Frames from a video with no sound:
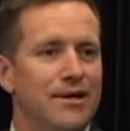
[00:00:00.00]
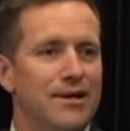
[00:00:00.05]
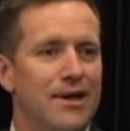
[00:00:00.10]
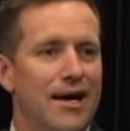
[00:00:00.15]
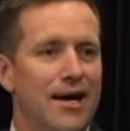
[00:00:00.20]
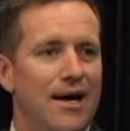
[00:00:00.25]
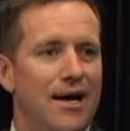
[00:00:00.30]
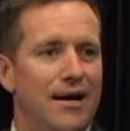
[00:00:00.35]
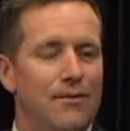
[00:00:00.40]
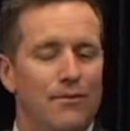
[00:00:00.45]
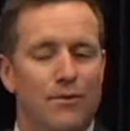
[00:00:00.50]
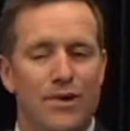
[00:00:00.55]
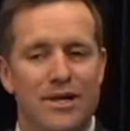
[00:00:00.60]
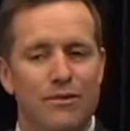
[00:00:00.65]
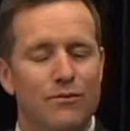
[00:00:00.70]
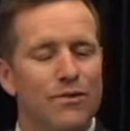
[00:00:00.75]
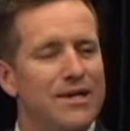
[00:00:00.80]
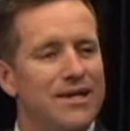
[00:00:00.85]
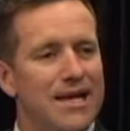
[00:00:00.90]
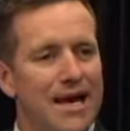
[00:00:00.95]

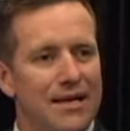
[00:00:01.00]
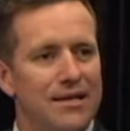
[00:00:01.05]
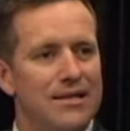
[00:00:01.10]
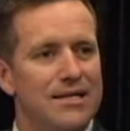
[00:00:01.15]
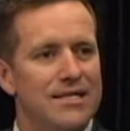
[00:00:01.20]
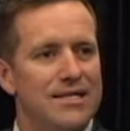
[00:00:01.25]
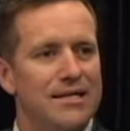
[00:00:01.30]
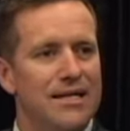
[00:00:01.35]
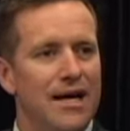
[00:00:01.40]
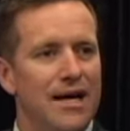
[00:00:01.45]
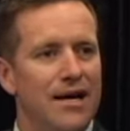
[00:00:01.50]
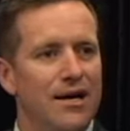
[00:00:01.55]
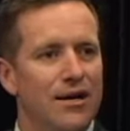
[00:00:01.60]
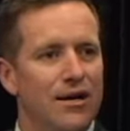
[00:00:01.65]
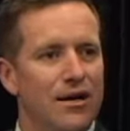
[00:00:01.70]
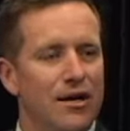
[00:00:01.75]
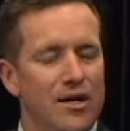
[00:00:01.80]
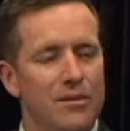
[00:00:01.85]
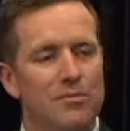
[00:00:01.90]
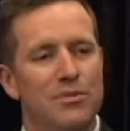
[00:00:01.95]
with that listener
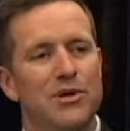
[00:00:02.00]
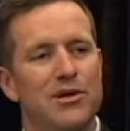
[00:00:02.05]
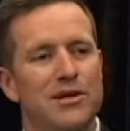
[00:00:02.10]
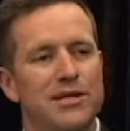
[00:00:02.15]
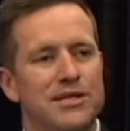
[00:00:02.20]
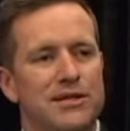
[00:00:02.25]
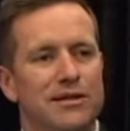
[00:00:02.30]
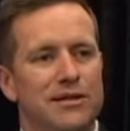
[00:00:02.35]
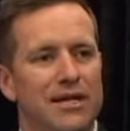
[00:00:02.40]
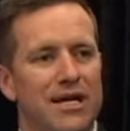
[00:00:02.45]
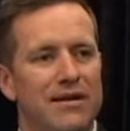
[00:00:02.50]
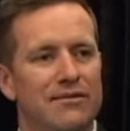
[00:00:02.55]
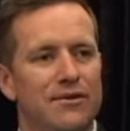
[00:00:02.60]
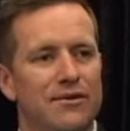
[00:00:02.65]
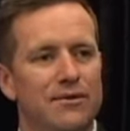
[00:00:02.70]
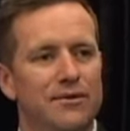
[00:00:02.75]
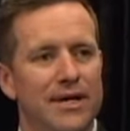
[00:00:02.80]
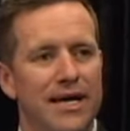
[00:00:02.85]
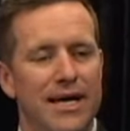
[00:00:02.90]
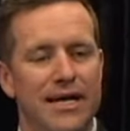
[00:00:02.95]
on a personal level,